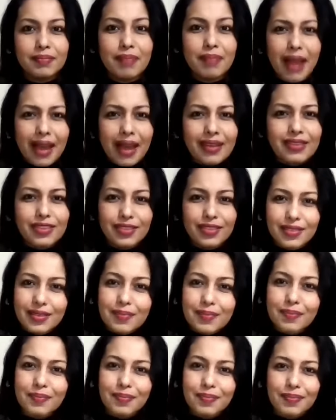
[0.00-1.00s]
black
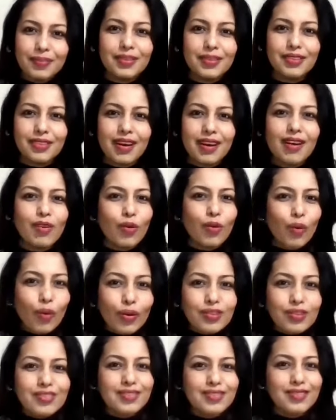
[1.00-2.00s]
sheep, the dark
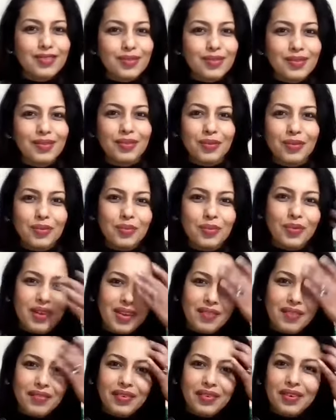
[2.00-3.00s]
horse, or
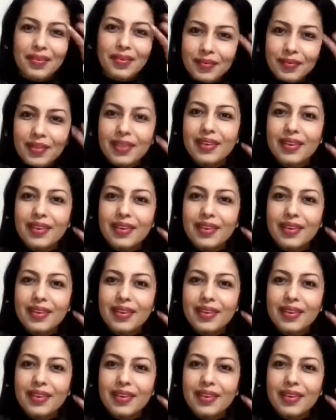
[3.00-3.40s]
whatever,